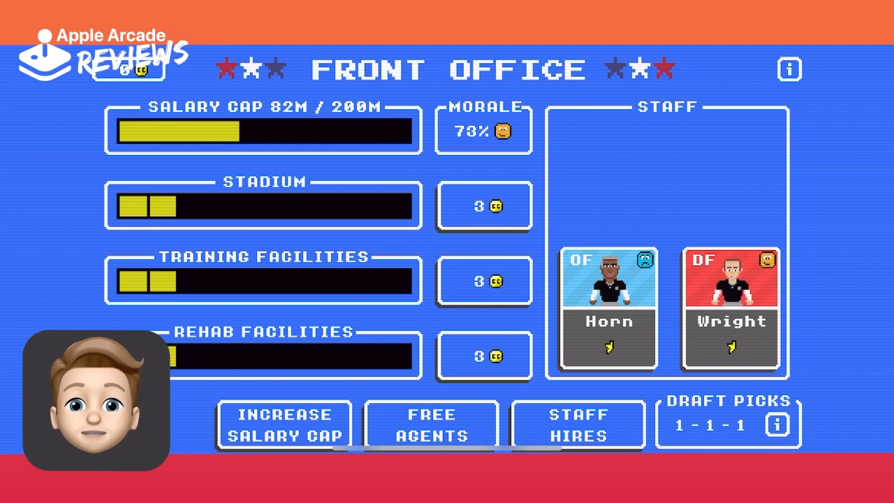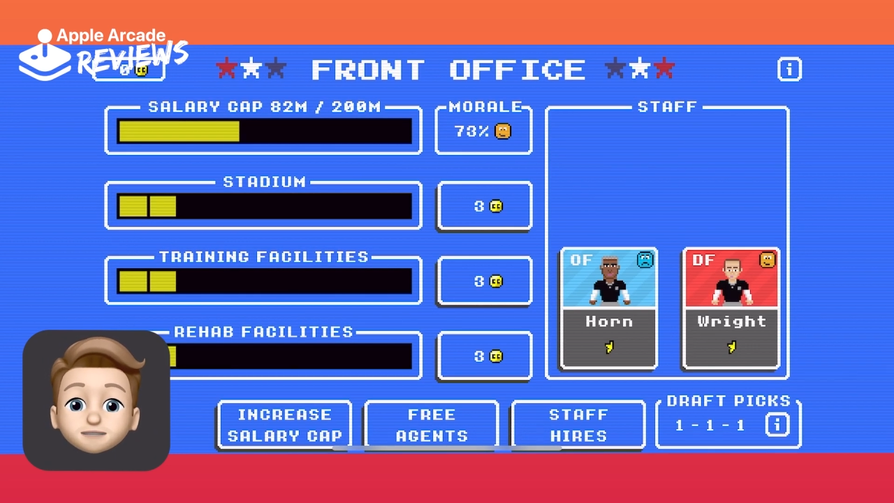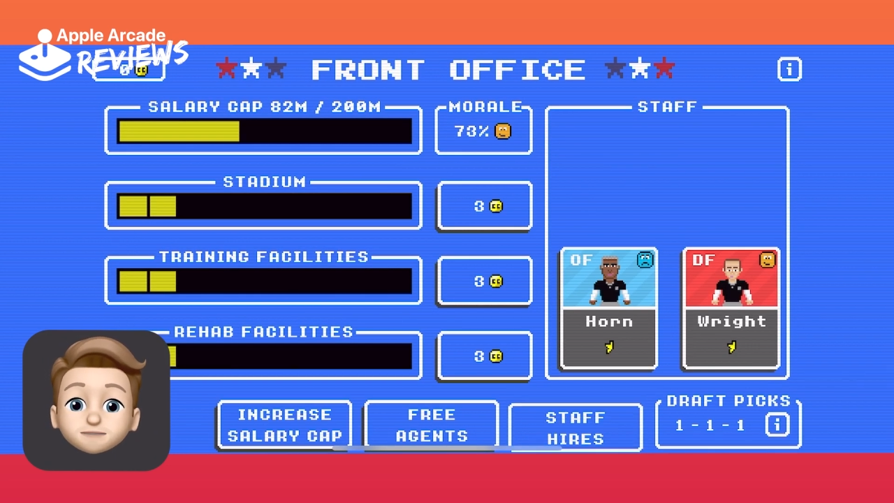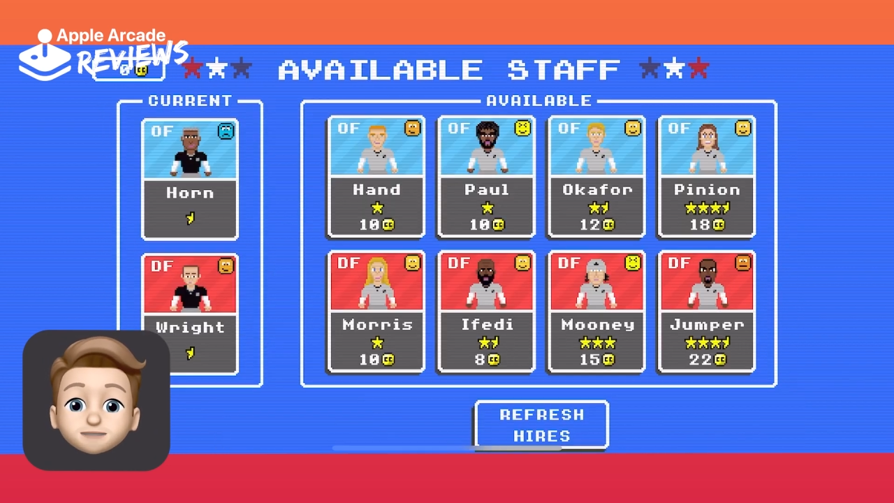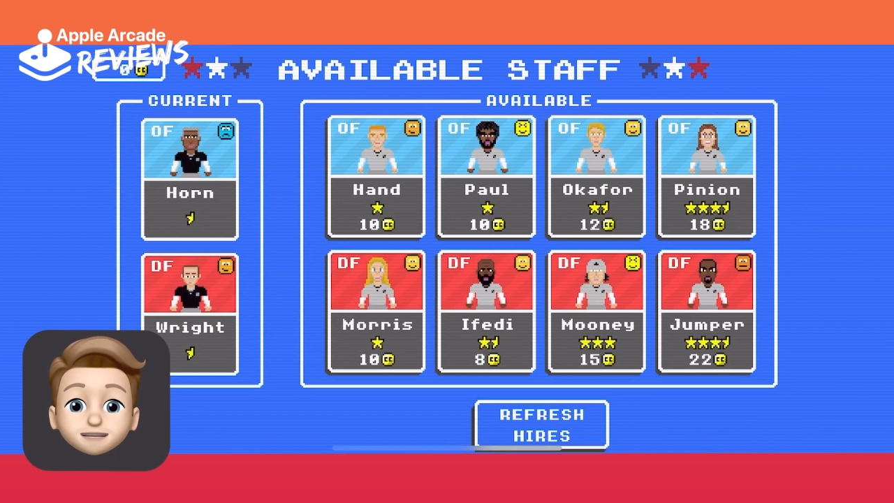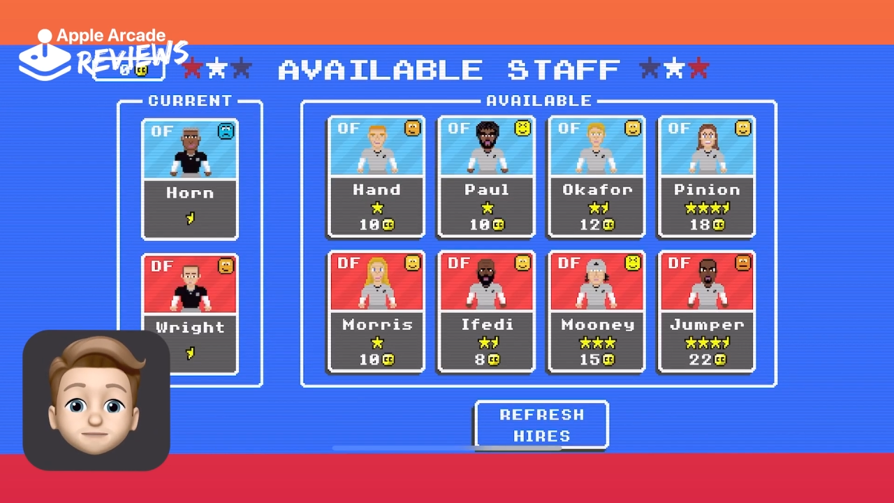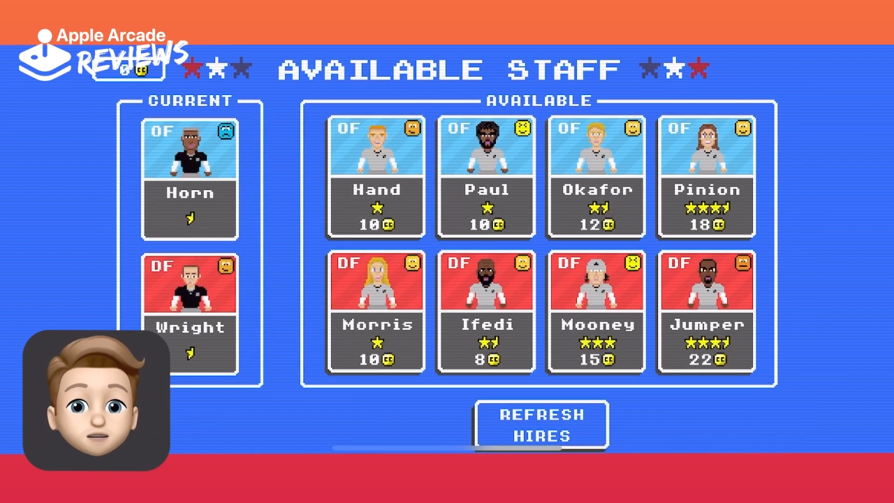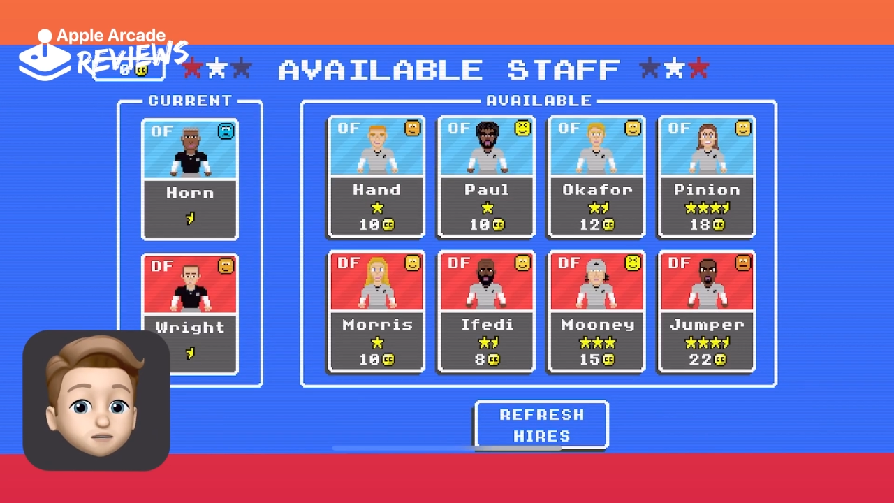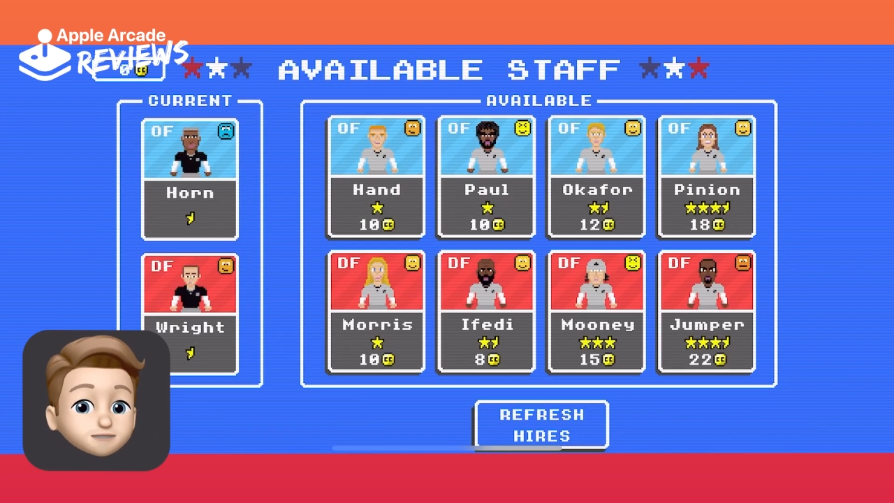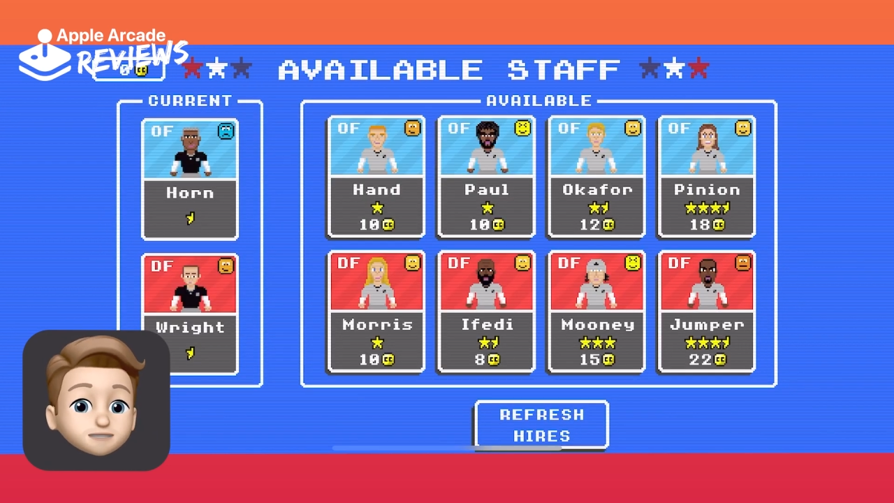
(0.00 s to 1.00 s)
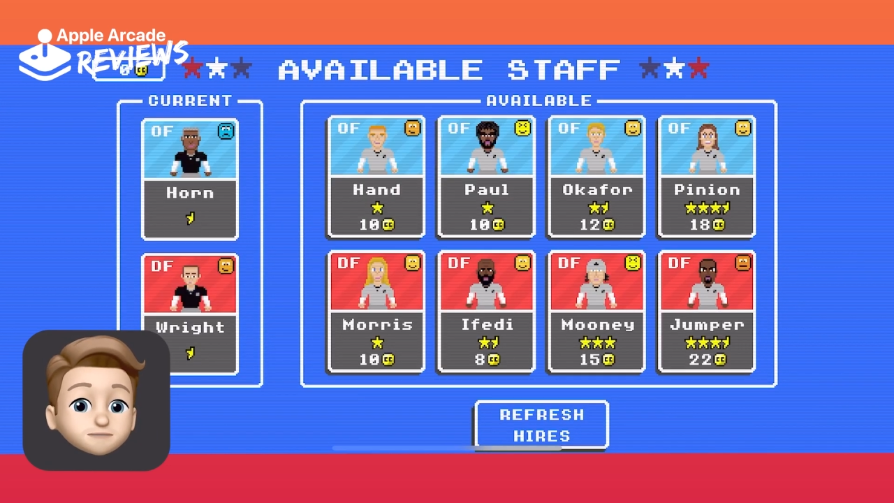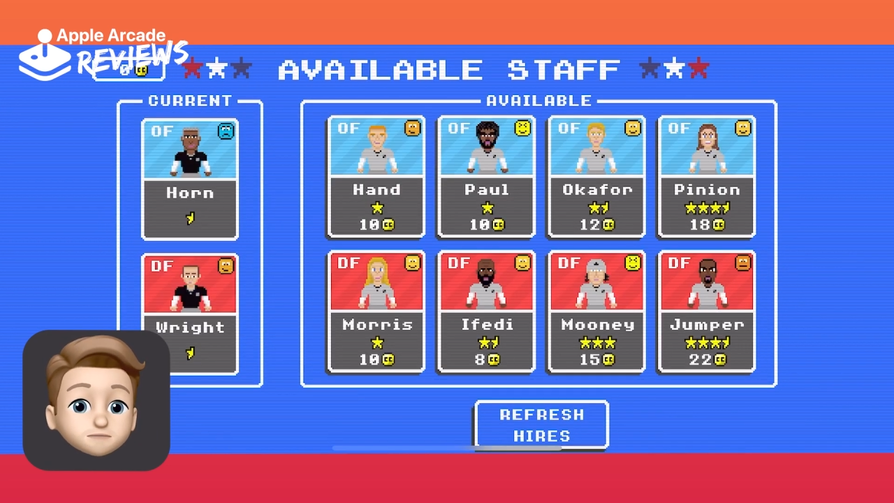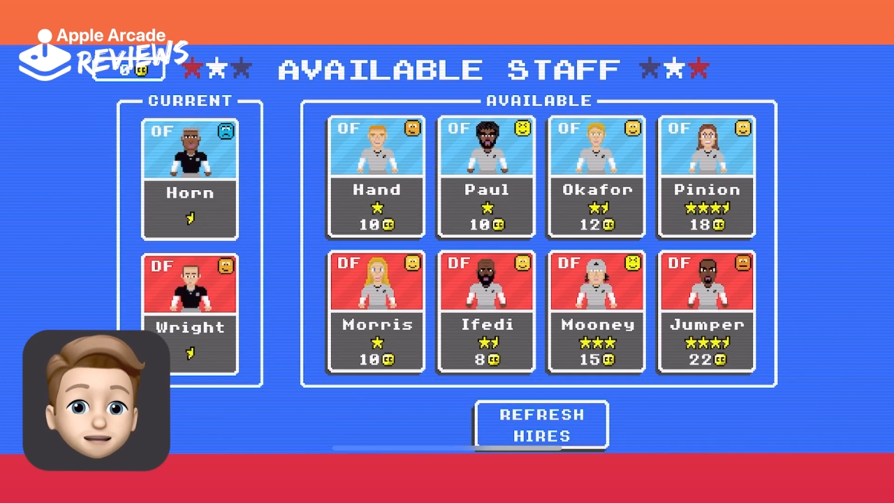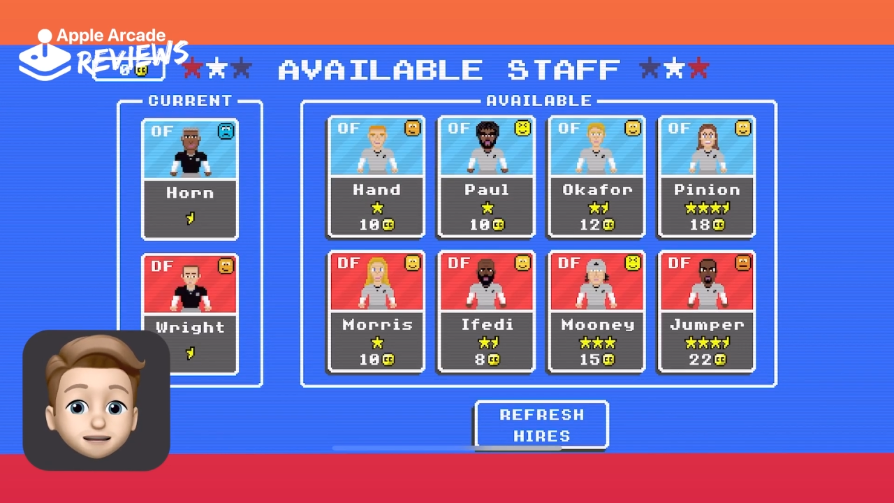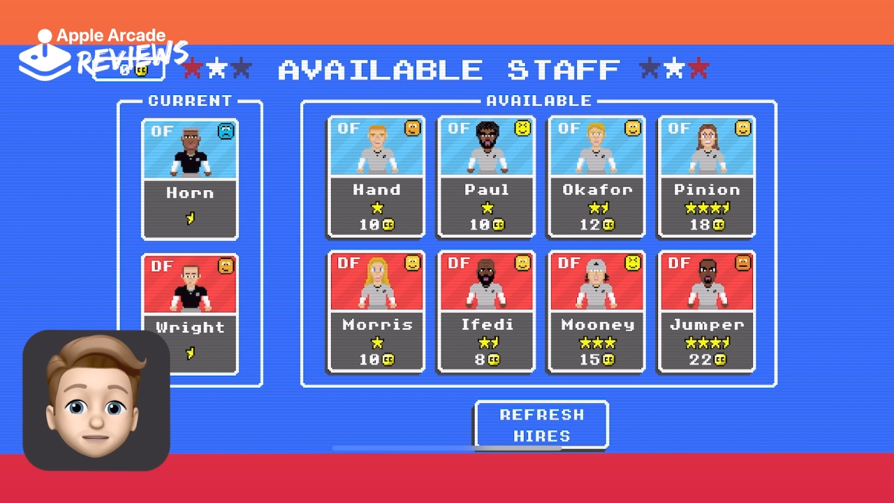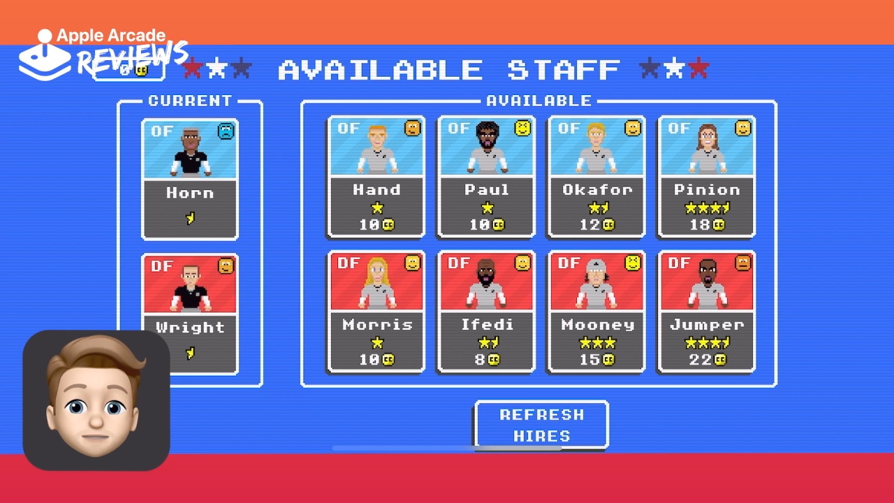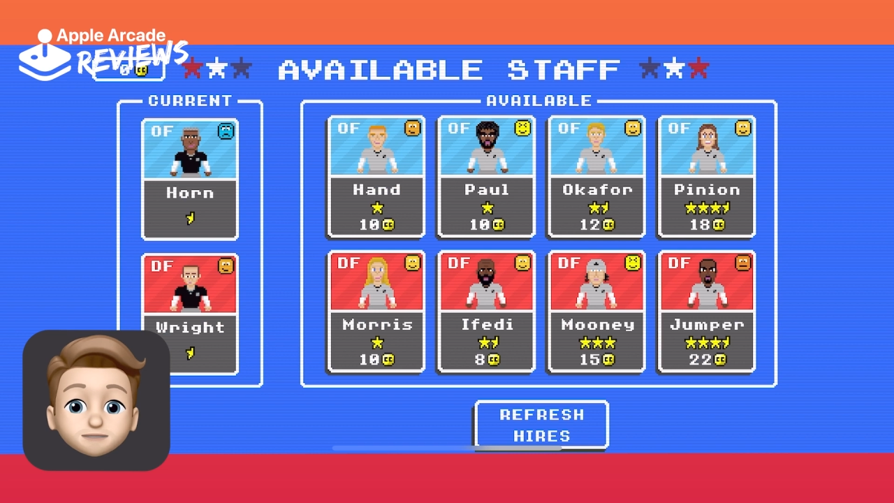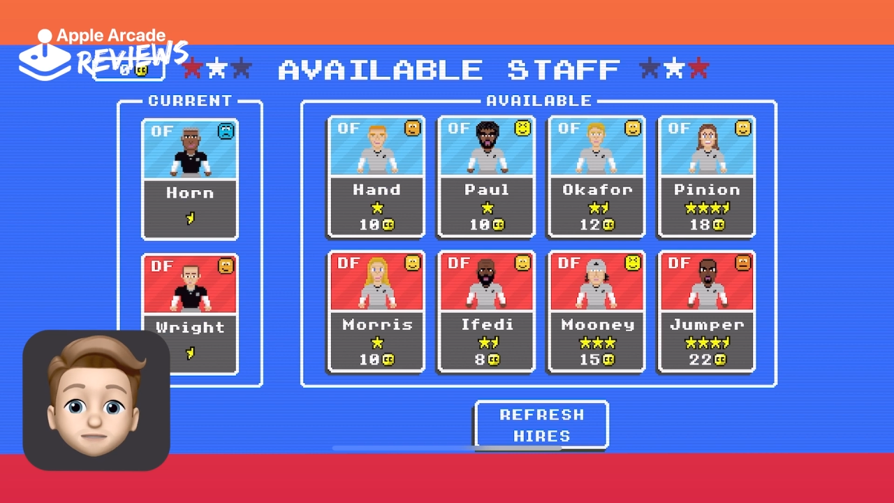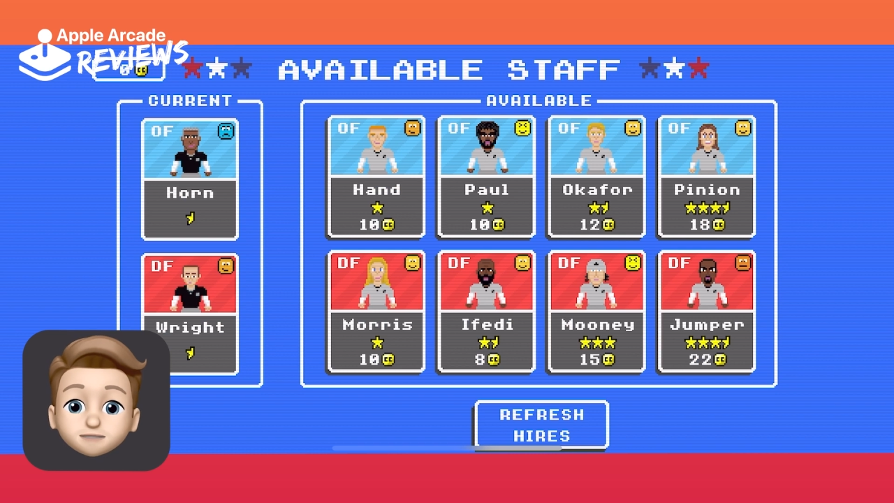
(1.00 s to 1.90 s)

good defensive coaches and players,